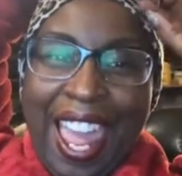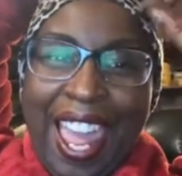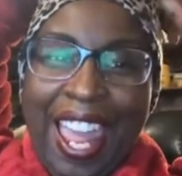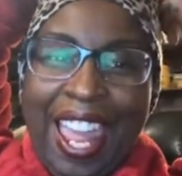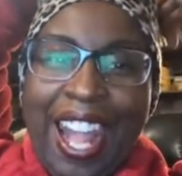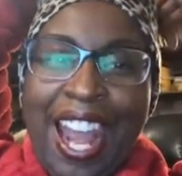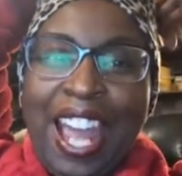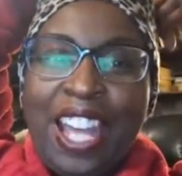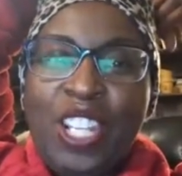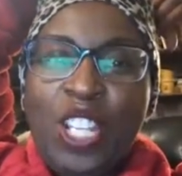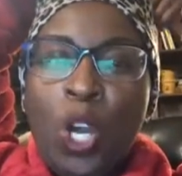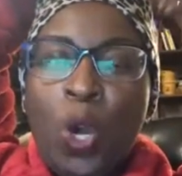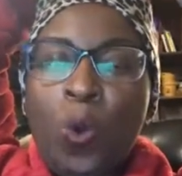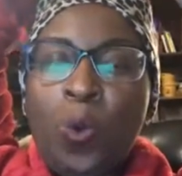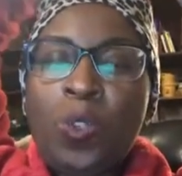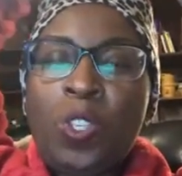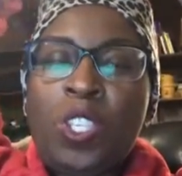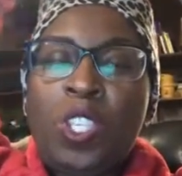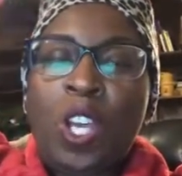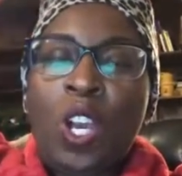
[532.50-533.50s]
and I
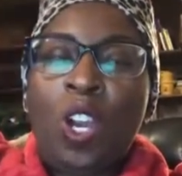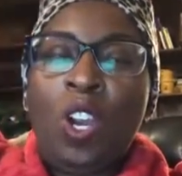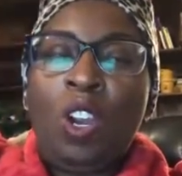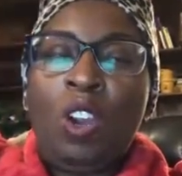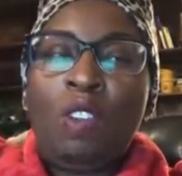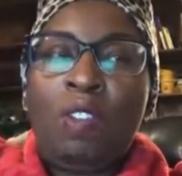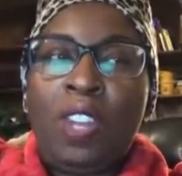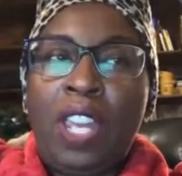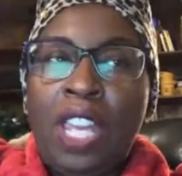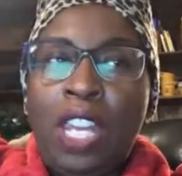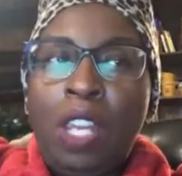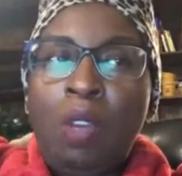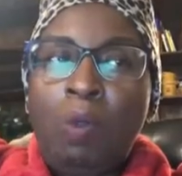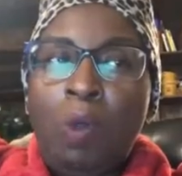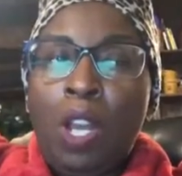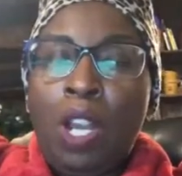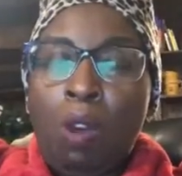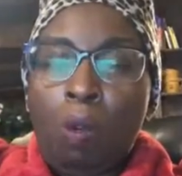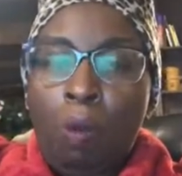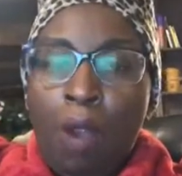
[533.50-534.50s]
don't serve
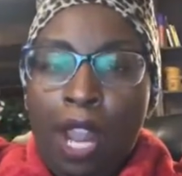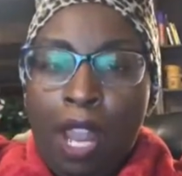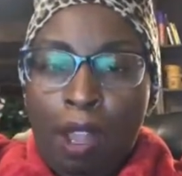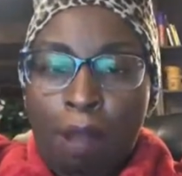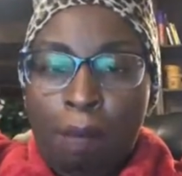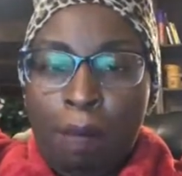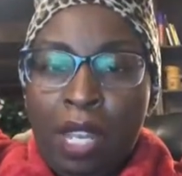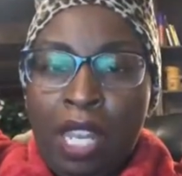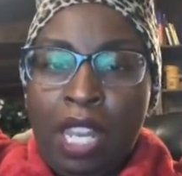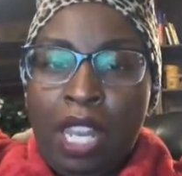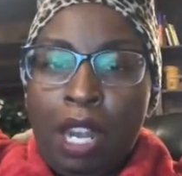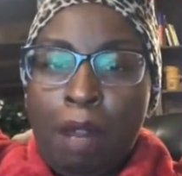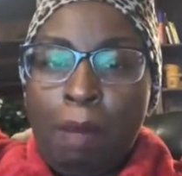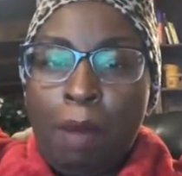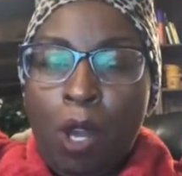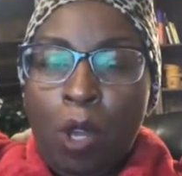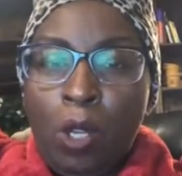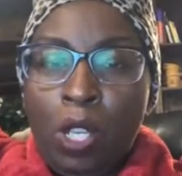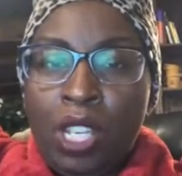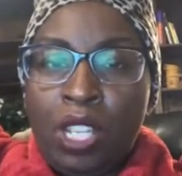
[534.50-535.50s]
anyone around me and
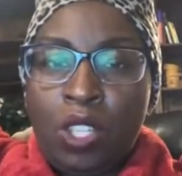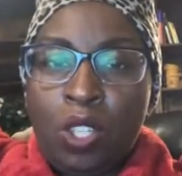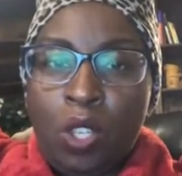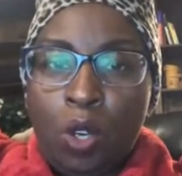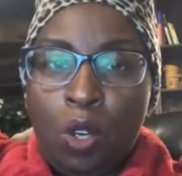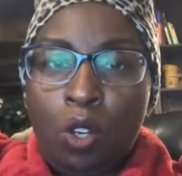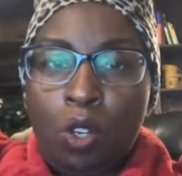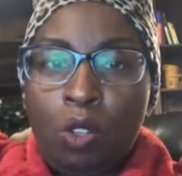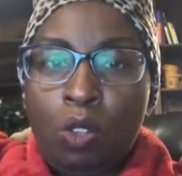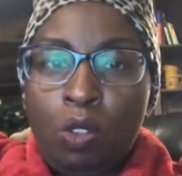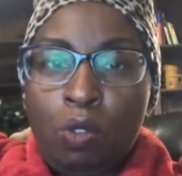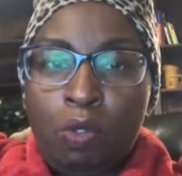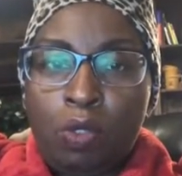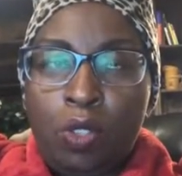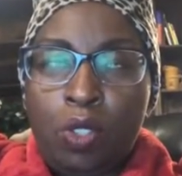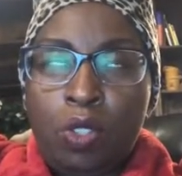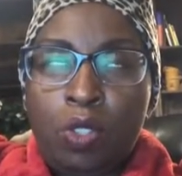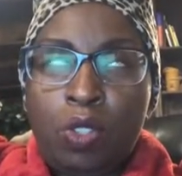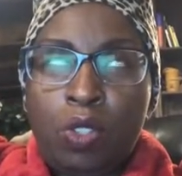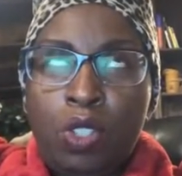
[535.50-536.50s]
I'm only central
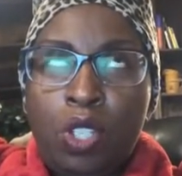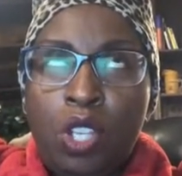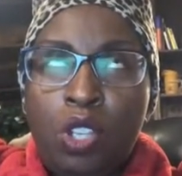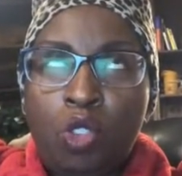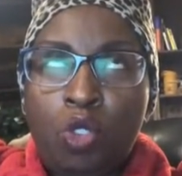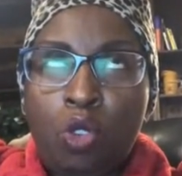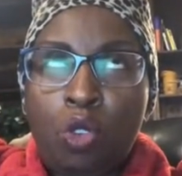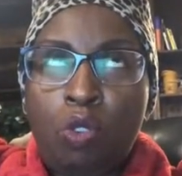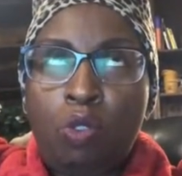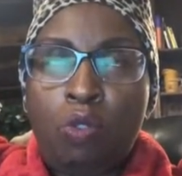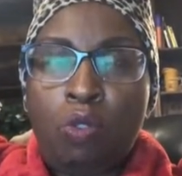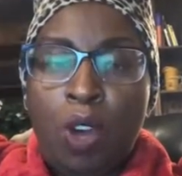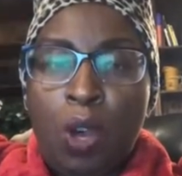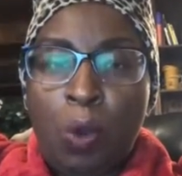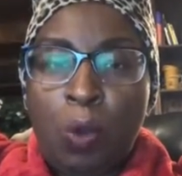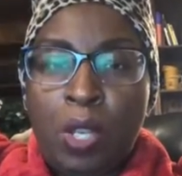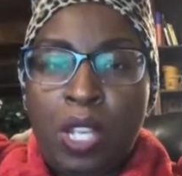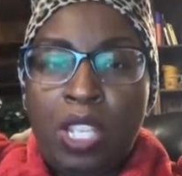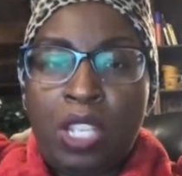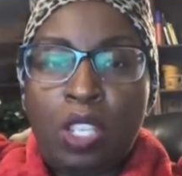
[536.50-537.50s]

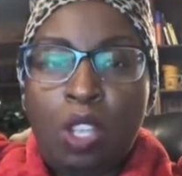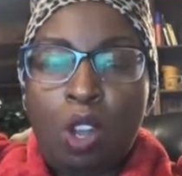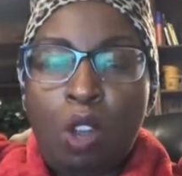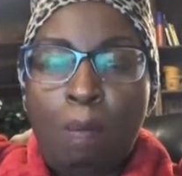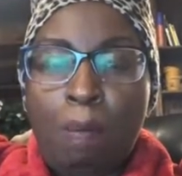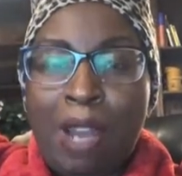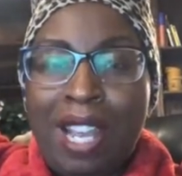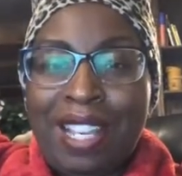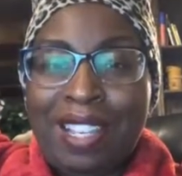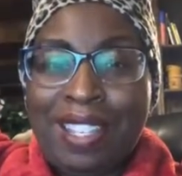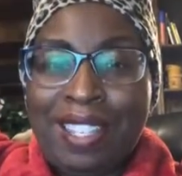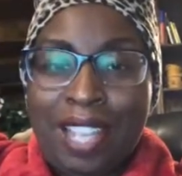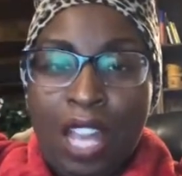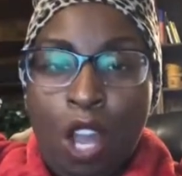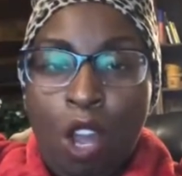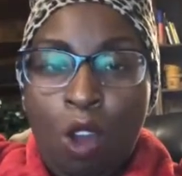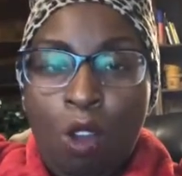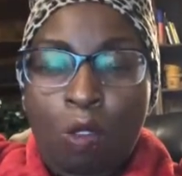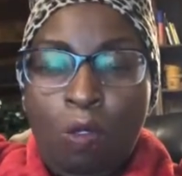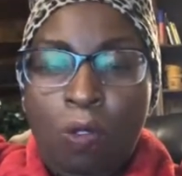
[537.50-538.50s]
focused on
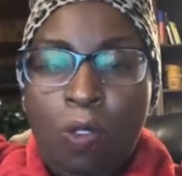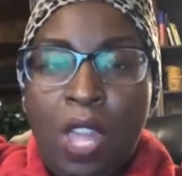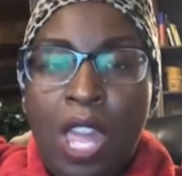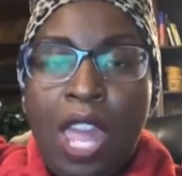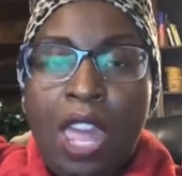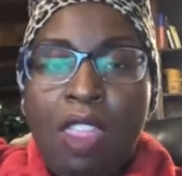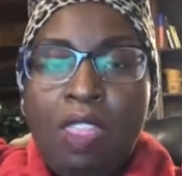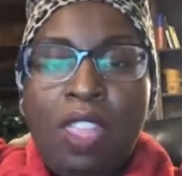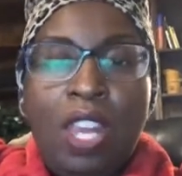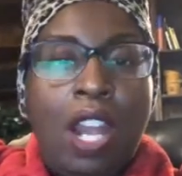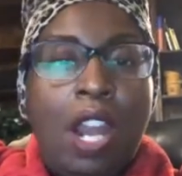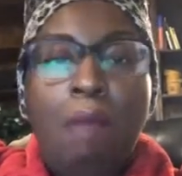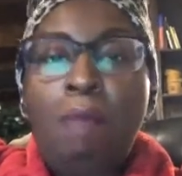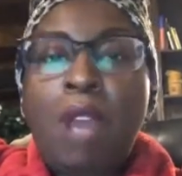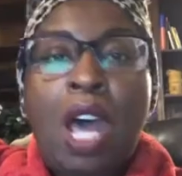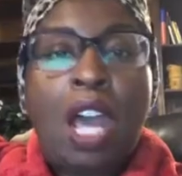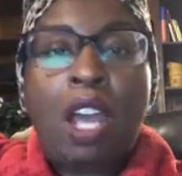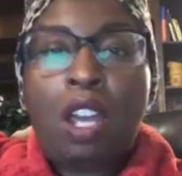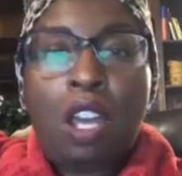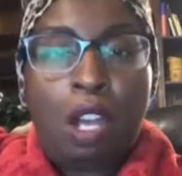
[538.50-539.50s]
myself, then I'm
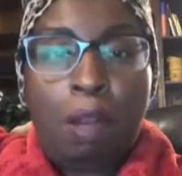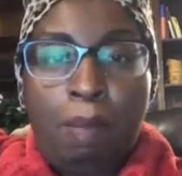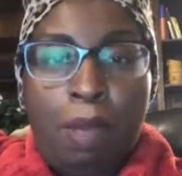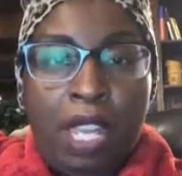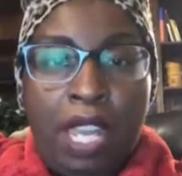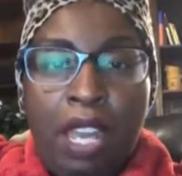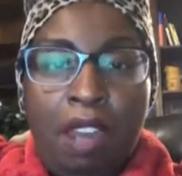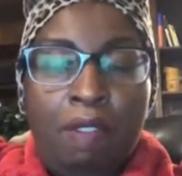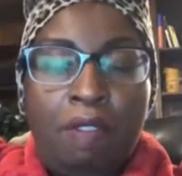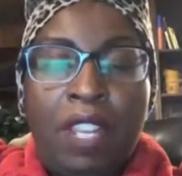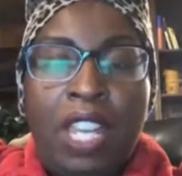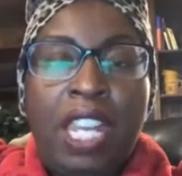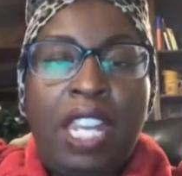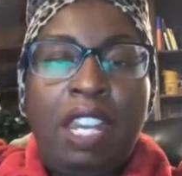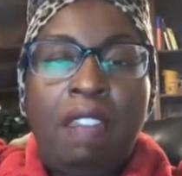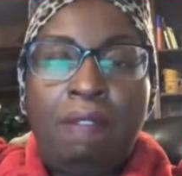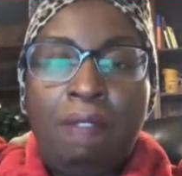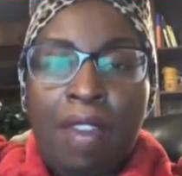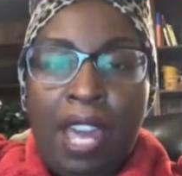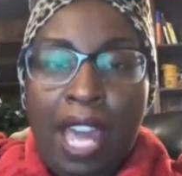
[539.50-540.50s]
not going to be of
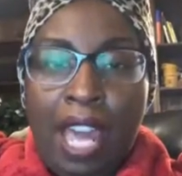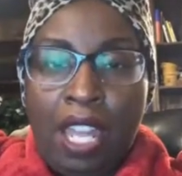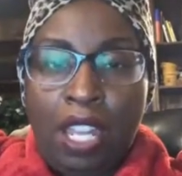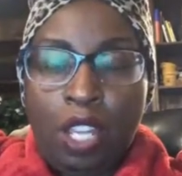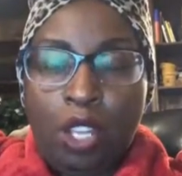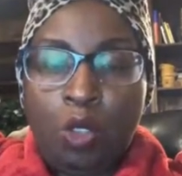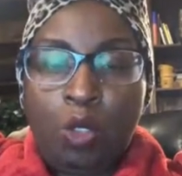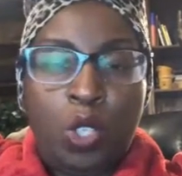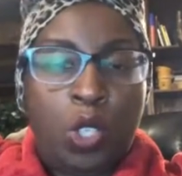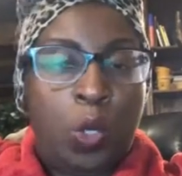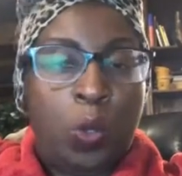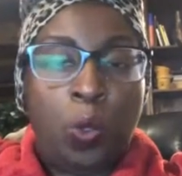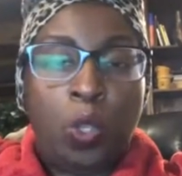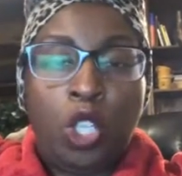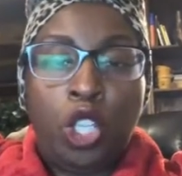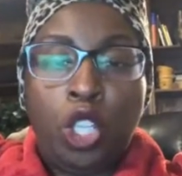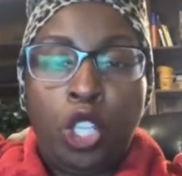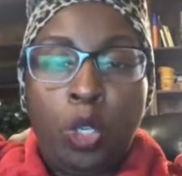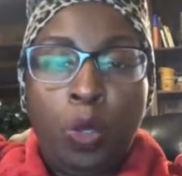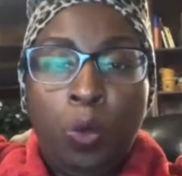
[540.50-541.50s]
any value to
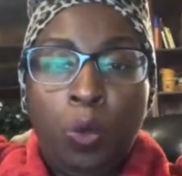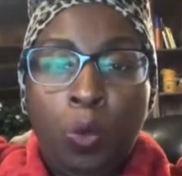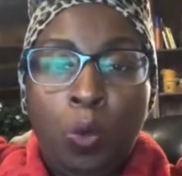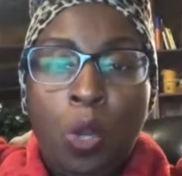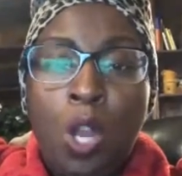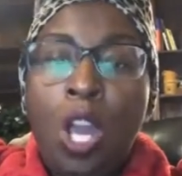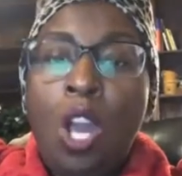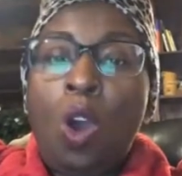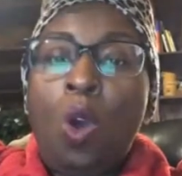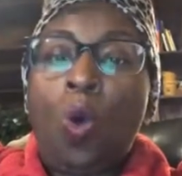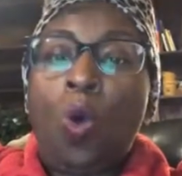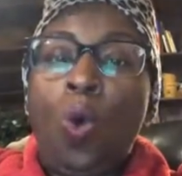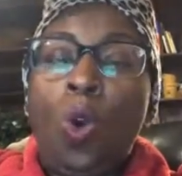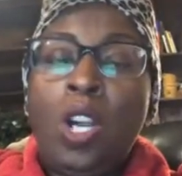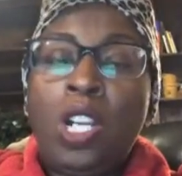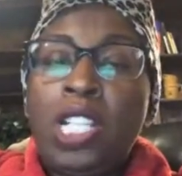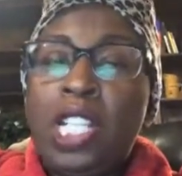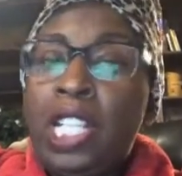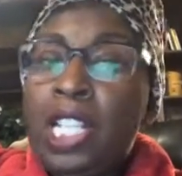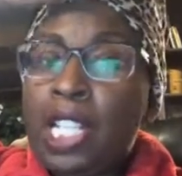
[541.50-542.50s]
you
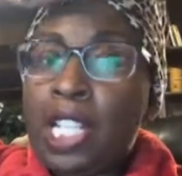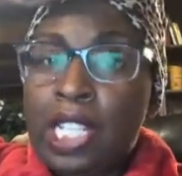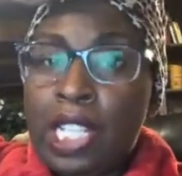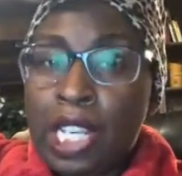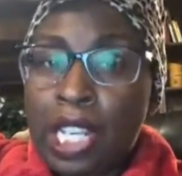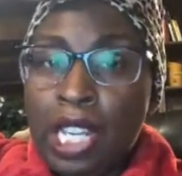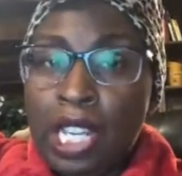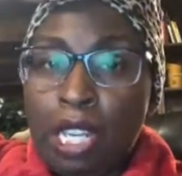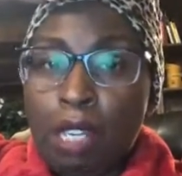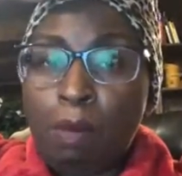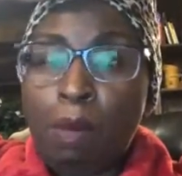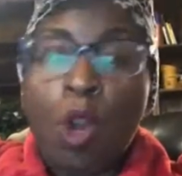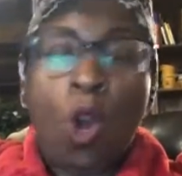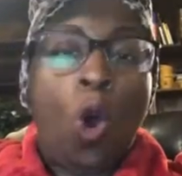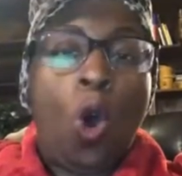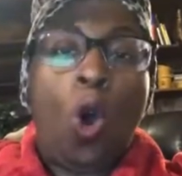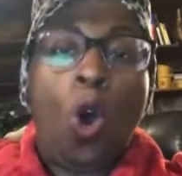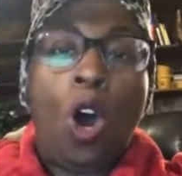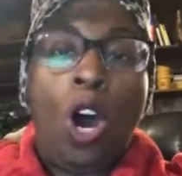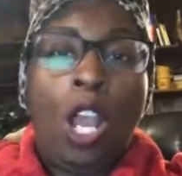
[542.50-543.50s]
or to the team.
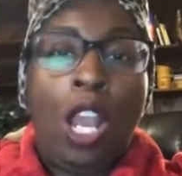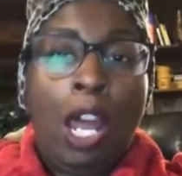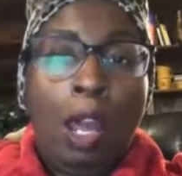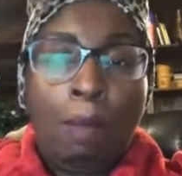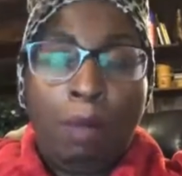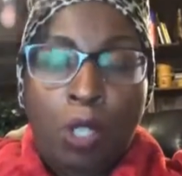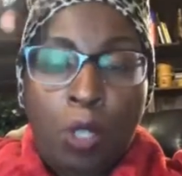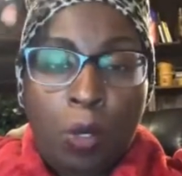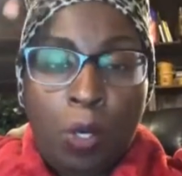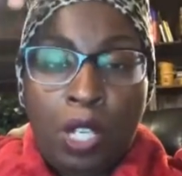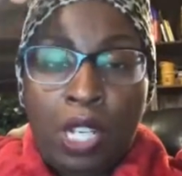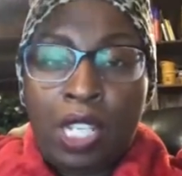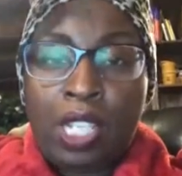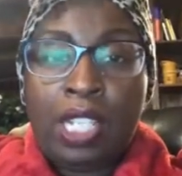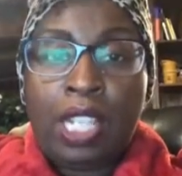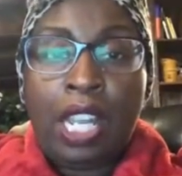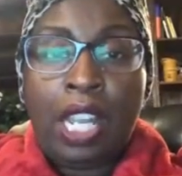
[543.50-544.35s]
All I'm doing is